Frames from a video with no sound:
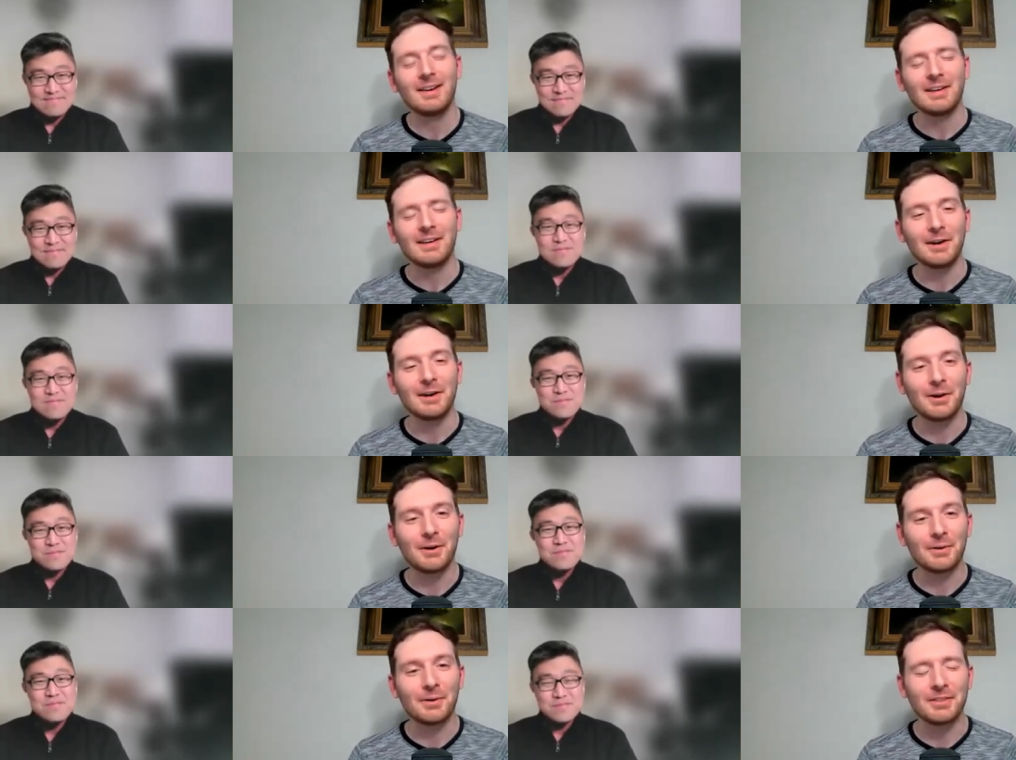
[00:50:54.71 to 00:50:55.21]

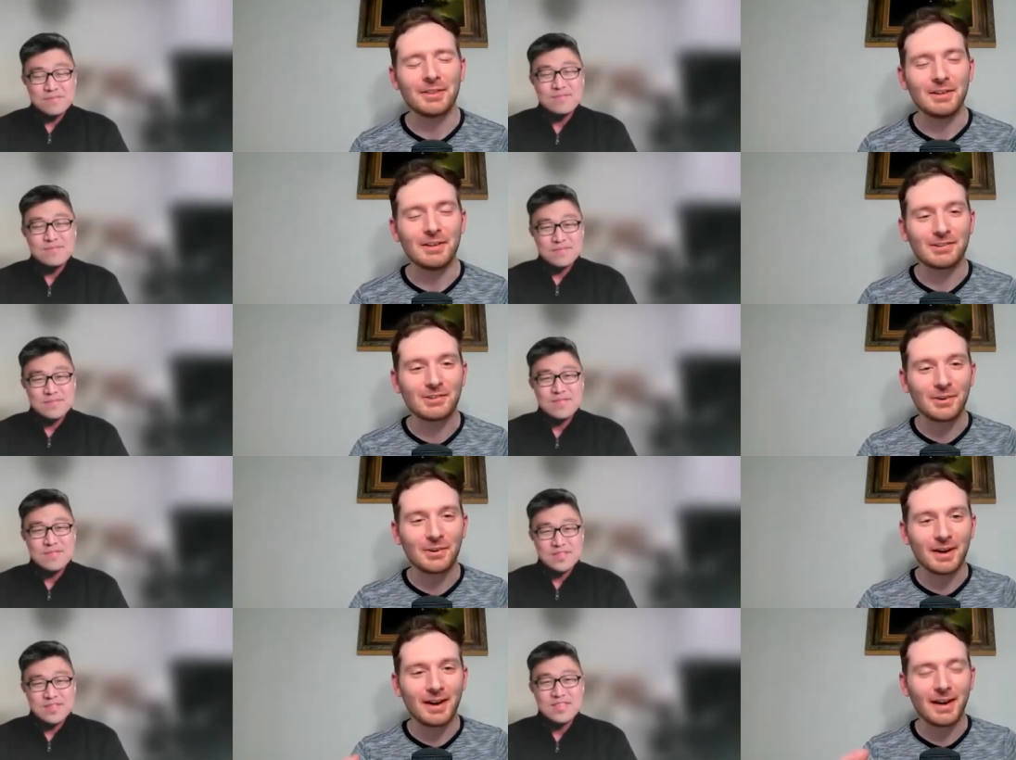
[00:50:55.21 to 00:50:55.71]
Speaker 1: you know in
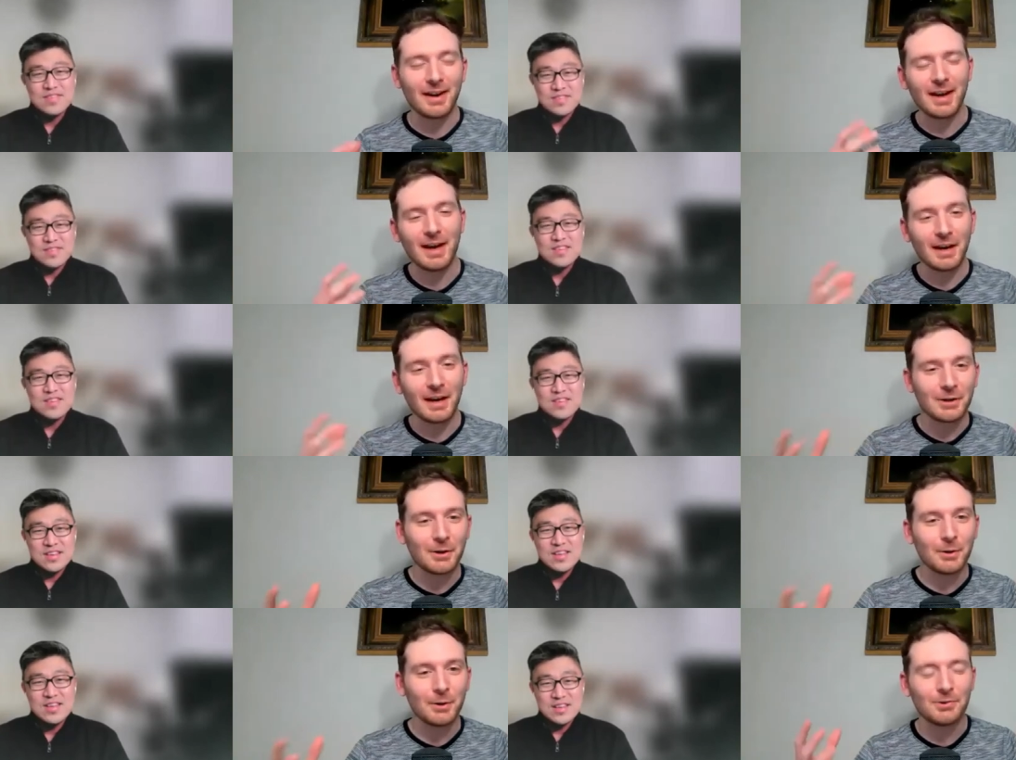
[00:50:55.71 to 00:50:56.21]
these correct
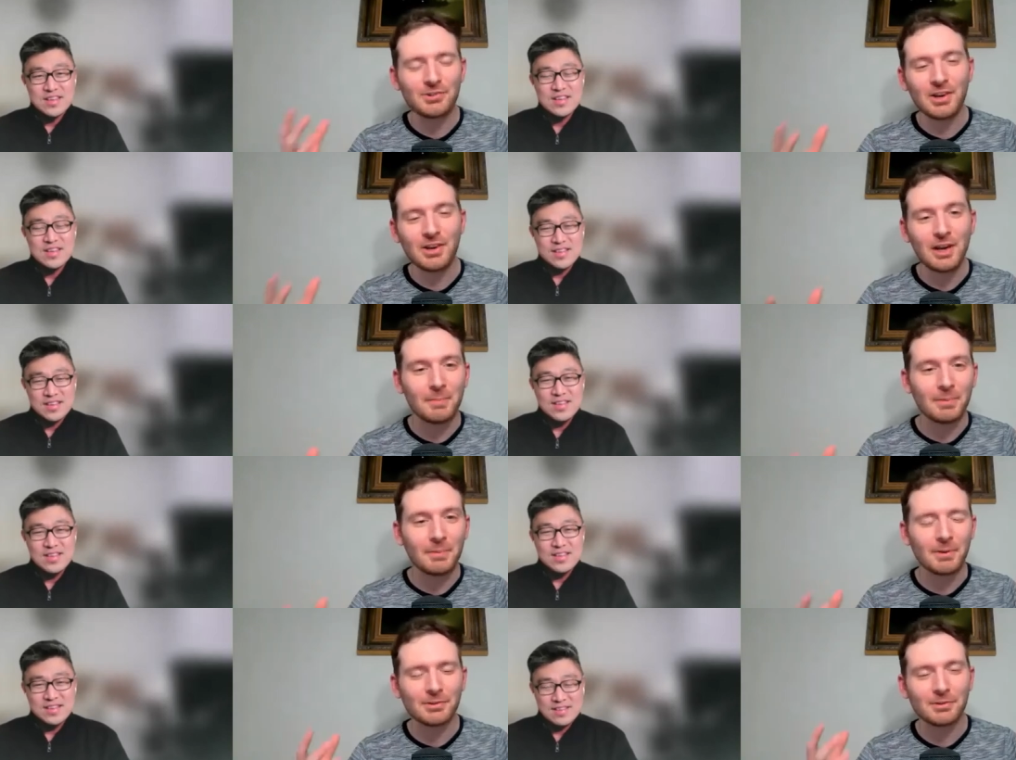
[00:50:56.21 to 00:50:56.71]
echo
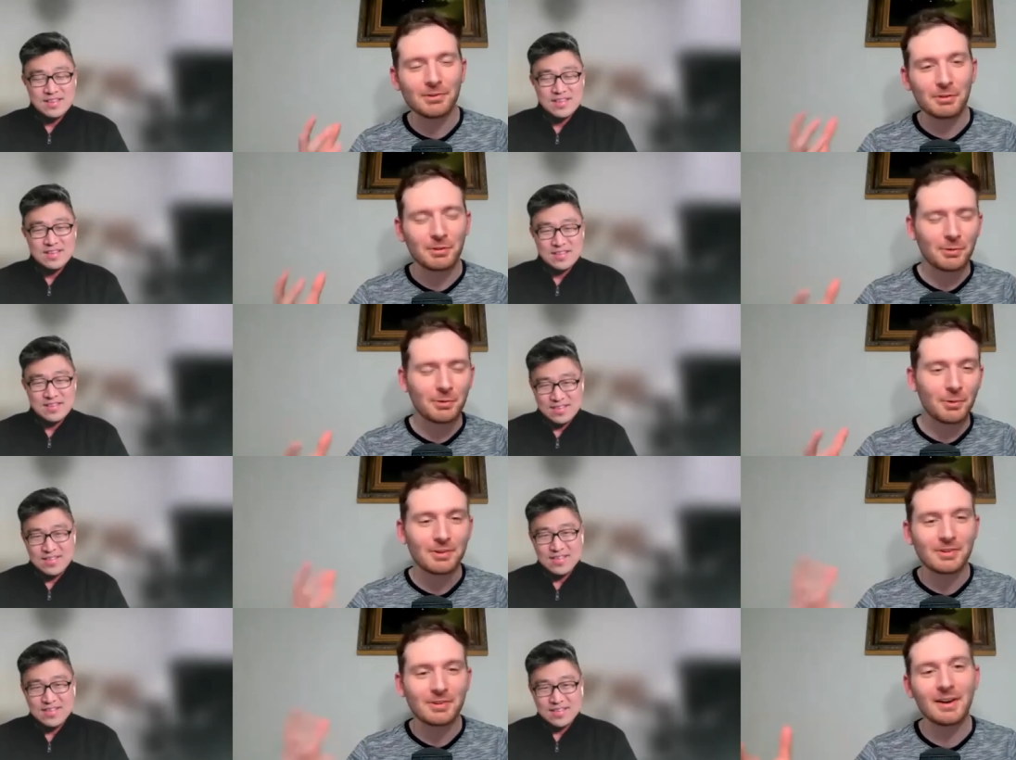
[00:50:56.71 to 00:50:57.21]
chambers of
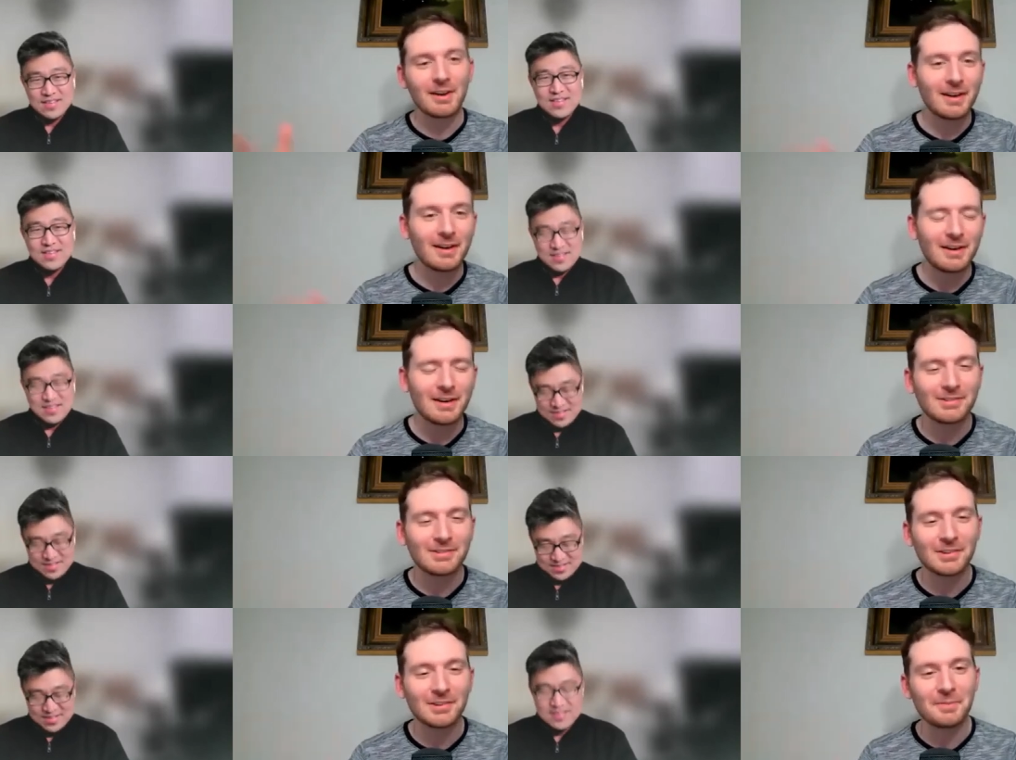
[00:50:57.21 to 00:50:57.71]

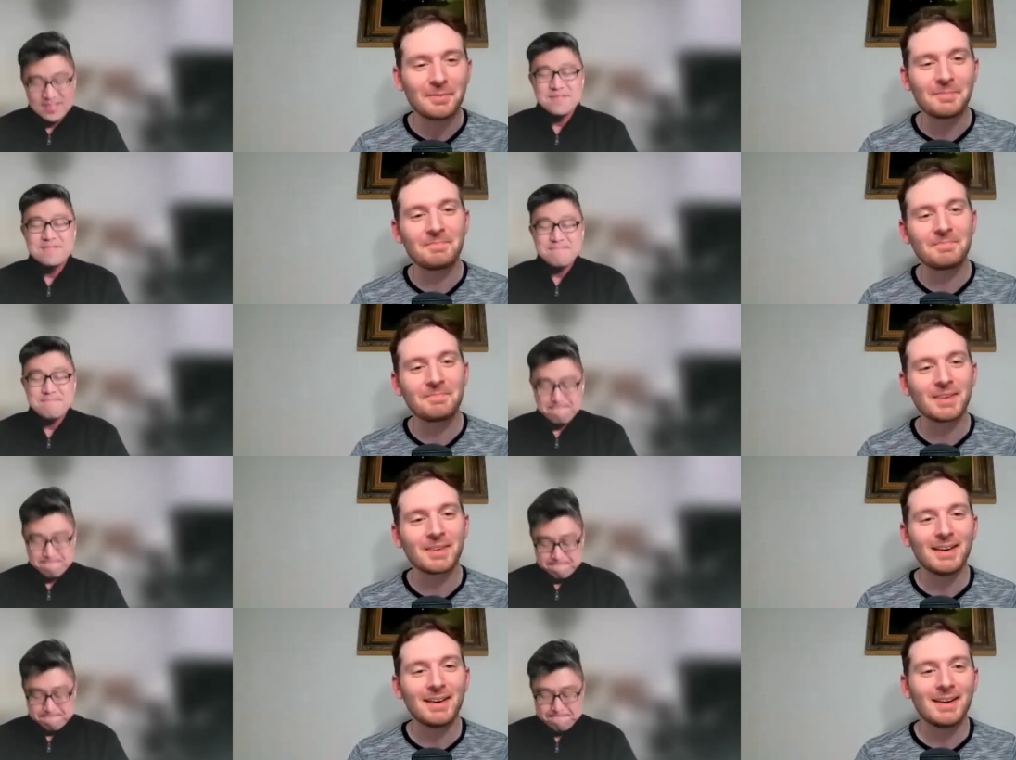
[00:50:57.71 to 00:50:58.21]

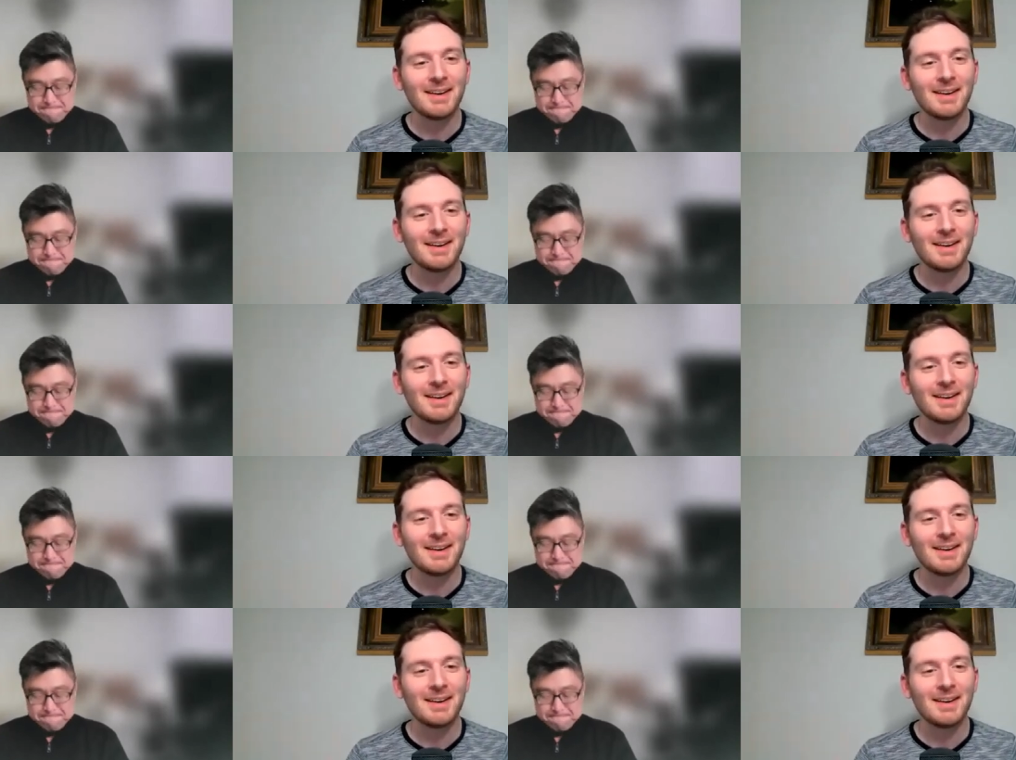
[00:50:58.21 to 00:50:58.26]
authoritarianism